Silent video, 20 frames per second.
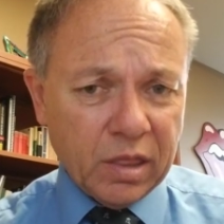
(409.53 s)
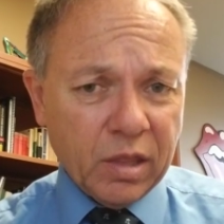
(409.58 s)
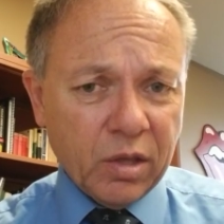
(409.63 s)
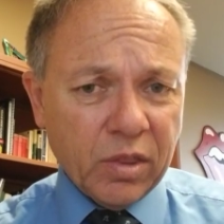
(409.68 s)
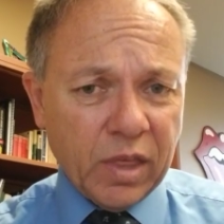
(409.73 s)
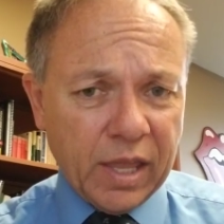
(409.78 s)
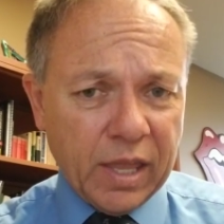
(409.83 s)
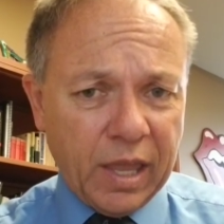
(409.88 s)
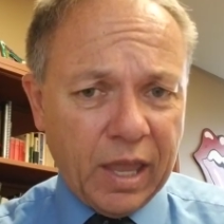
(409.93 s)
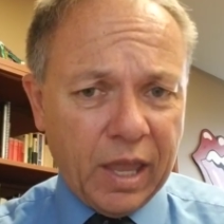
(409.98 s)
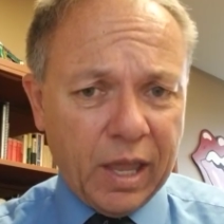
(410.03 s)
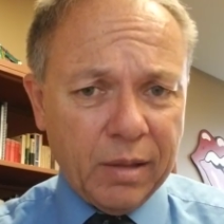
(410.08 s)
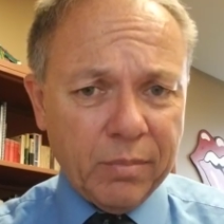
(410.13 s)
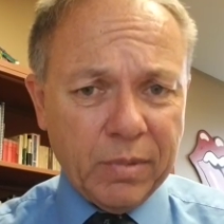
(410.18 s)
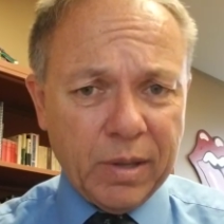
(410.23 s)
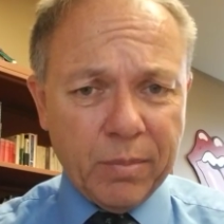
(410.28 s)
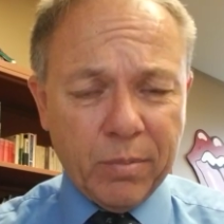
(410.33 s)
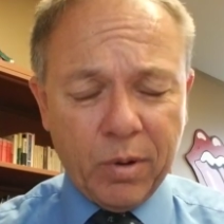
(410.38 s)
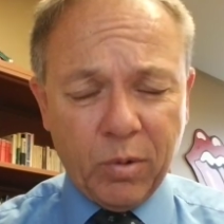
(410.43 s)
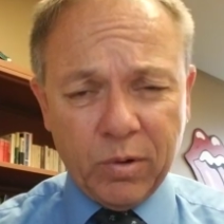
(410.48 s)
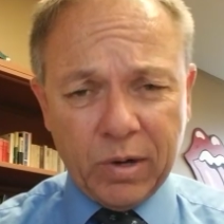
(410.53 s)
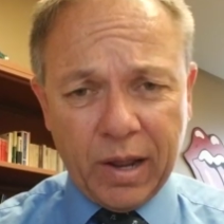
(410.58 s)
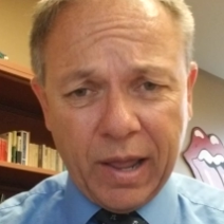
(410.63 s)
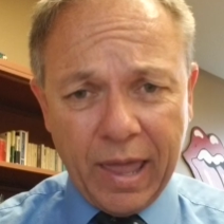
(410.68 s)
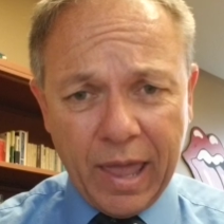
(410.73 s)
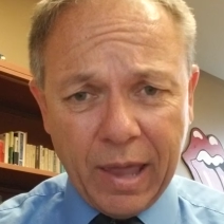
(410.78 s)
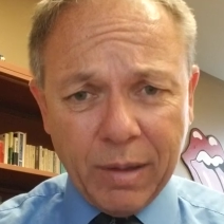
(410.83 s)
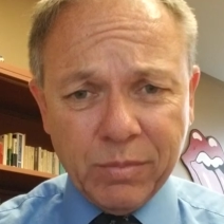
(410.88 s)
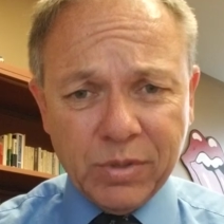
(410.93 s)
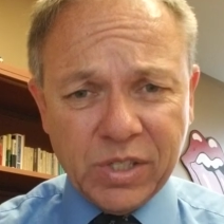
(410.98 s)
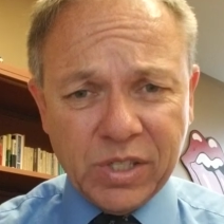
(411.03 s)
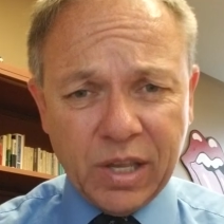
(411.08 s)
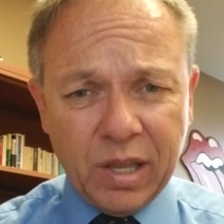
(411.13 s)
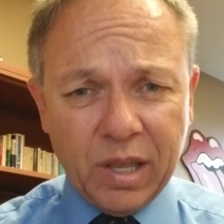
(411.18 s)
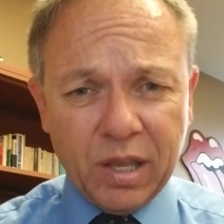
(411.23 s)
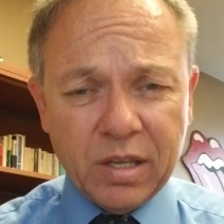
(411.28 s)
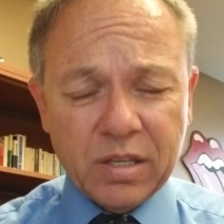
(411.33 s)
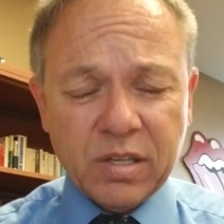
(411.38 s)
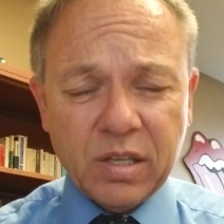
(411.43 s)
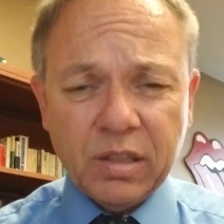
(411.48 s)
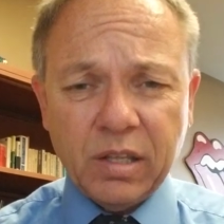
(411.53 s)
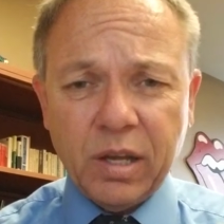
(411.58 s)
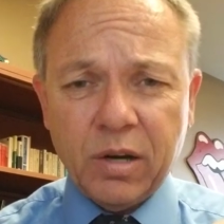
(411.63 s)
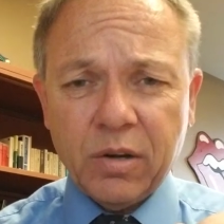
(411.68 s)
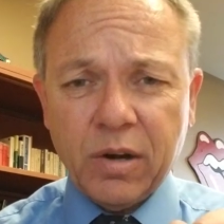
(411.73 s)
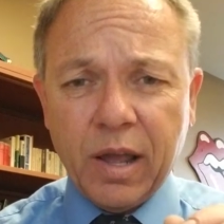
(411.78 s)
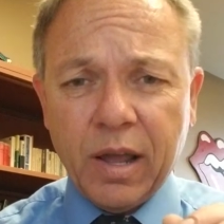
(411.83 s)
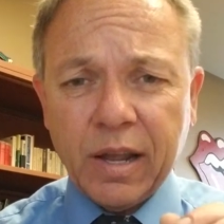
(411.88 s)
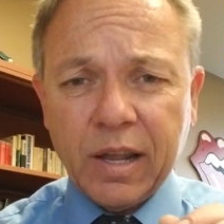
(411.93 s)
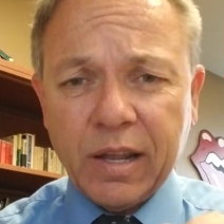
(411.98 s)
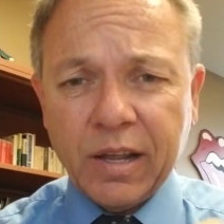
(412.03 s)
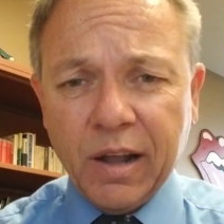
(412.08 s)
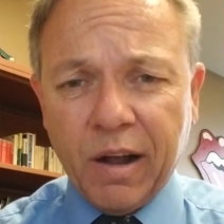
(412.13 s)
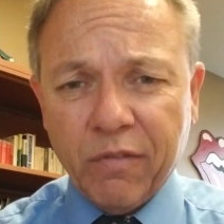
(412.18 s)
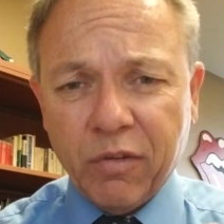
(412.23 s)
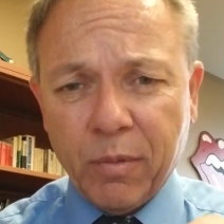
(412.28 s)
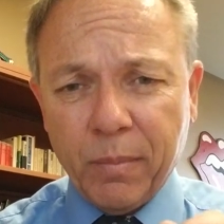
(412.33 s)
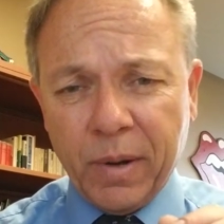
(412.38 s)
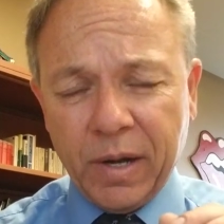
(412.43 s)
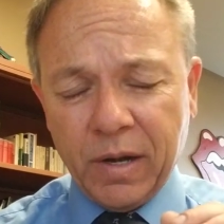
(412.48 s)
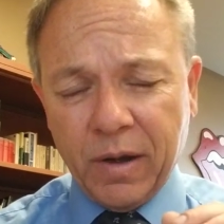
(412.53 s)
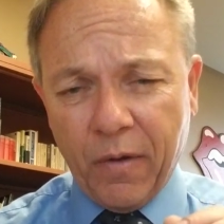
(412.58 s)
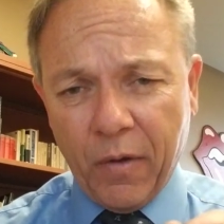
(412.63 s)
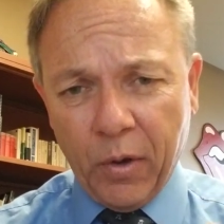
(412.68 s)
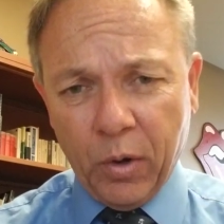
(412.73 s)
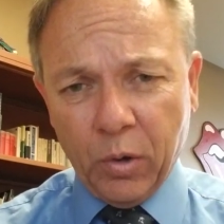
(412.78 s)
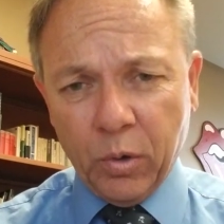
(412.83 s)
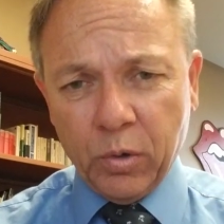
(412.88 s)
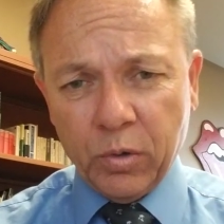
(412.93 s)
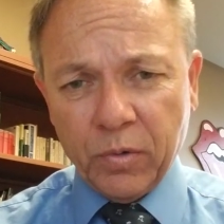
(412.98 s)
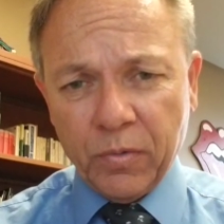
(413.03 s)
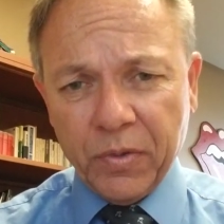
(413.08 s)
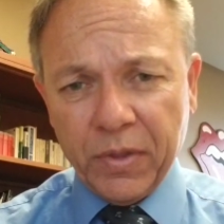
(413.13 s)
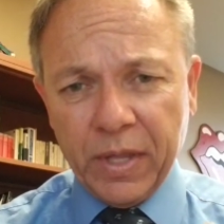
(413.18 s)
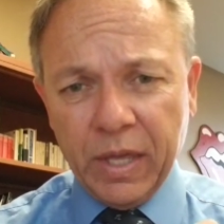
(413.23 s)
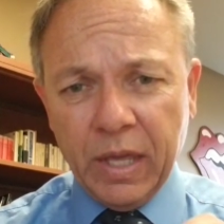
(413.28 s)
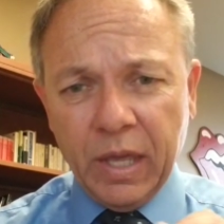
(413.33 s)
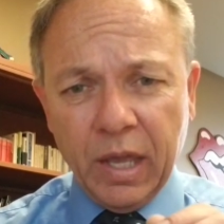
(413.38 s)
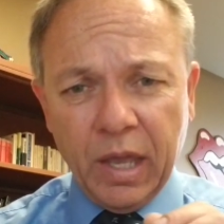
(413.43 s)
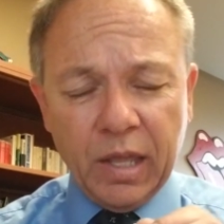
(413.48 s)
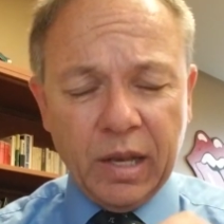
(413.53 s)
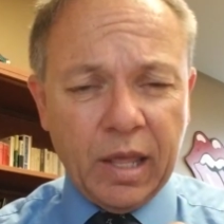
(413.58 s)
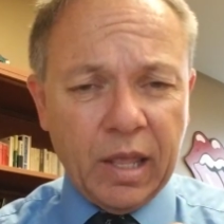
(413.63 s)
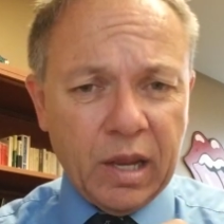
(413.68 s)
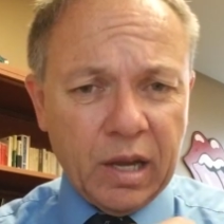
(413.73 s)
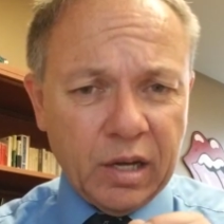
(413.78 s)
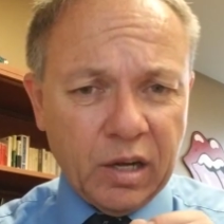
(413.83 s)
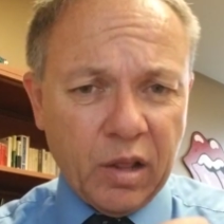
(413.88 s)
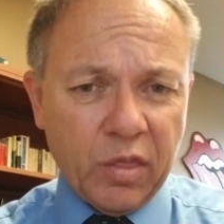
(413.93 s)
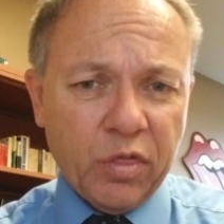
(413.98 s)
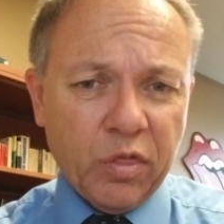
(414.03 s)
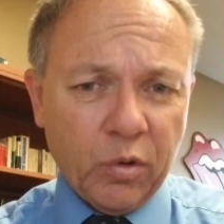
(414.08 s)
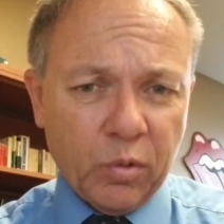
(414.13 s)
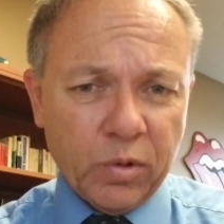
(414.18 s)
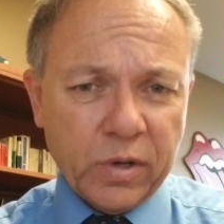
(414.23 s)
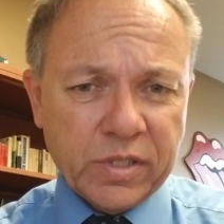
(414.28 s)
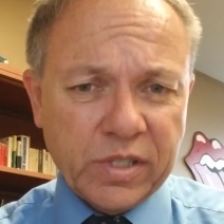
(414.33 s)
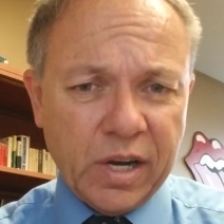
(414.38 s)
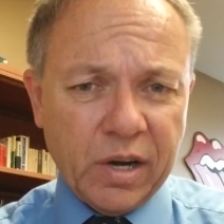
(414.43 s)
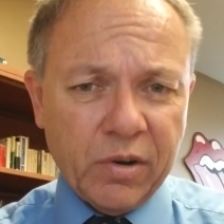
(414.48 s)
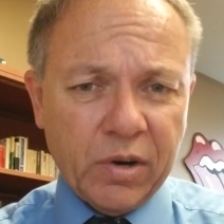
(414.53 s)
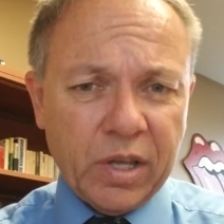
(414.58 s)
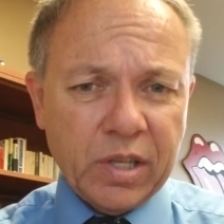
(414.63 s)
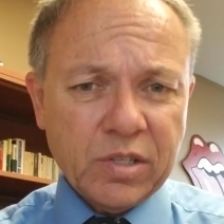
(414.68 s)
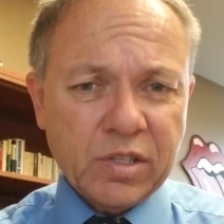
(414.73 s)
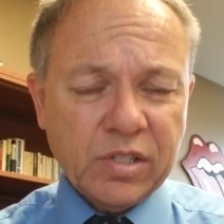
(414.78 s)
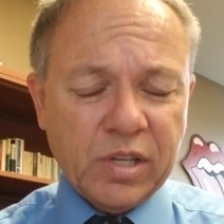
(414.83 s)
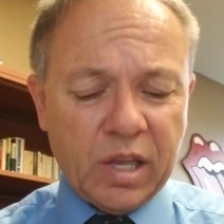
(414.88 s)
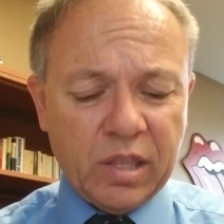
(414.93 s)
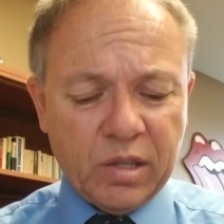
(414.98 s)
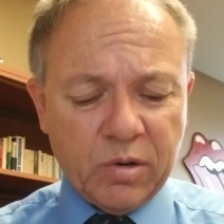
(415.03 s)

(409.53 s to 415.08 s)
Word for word: though they can be, but what I am saying is that they are not government owned in an authoritarian state.